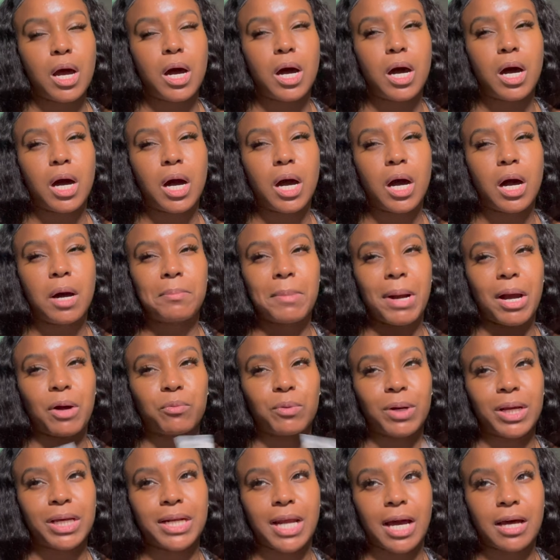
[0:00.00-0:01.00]
um, I
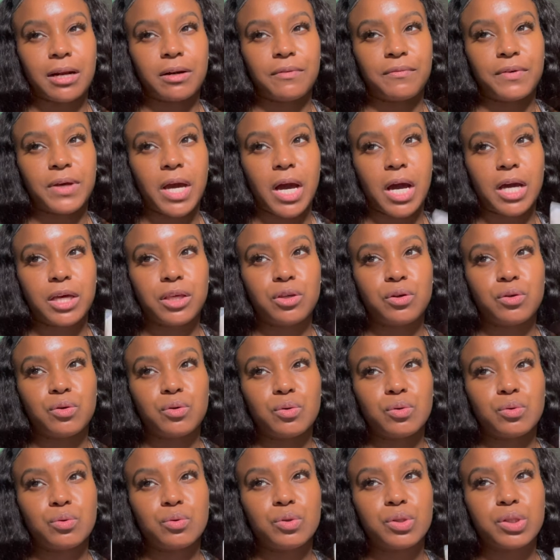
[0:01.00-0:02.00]
ran out of it. I
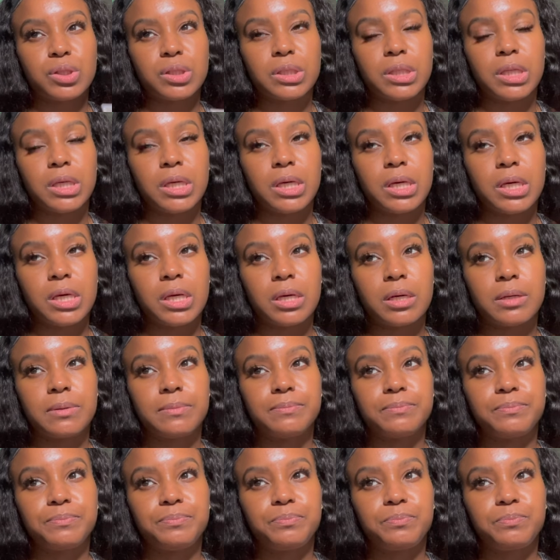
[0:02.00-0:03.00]
used
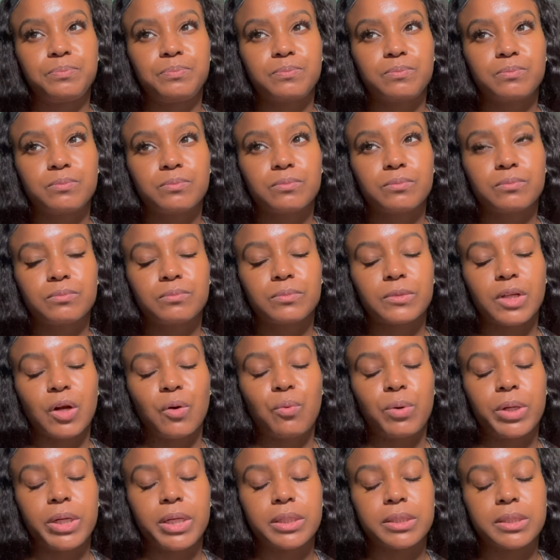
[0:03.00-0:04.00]
the,
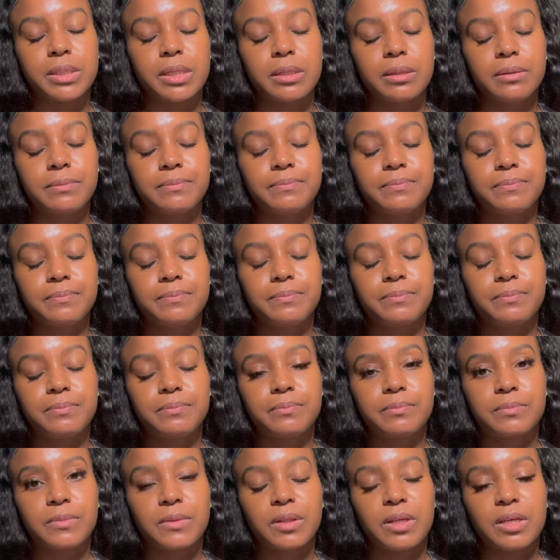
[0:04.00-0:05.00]
what is it?
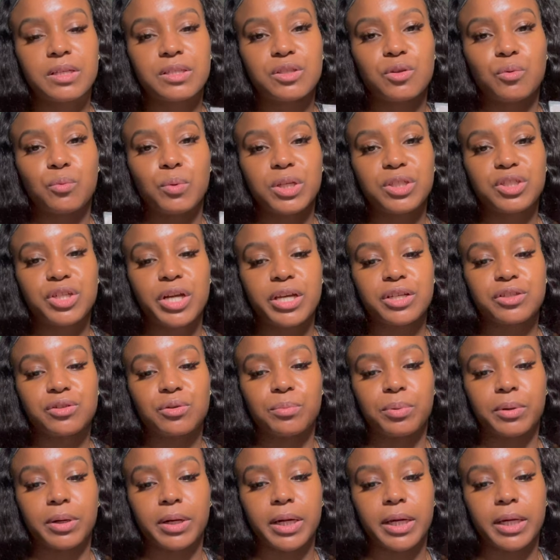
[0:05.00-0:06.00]
It's the Witch Hazel
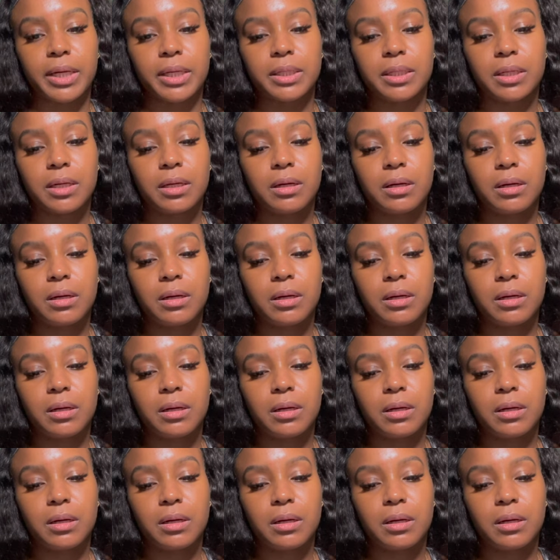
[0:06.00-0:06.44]
brand.